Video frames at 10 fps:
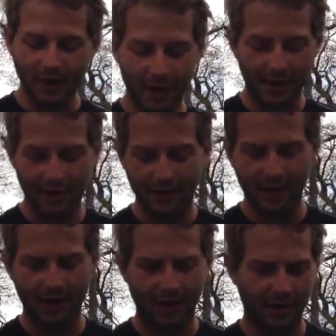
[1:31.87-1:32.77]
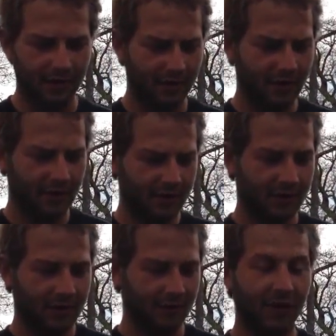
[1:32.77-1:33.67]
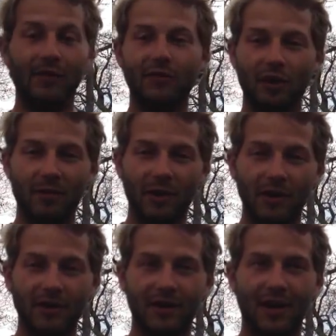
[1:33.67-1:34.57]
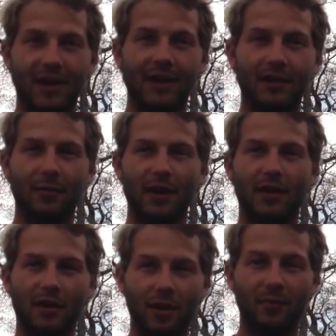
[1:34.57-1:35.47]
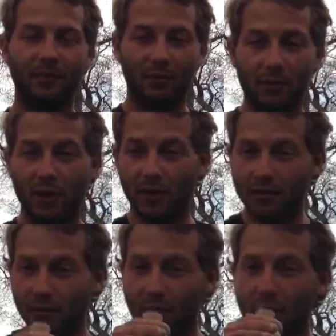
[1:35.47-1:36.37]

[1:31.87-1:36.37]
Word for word: and uh, five strawberries and about a cup of blueberries.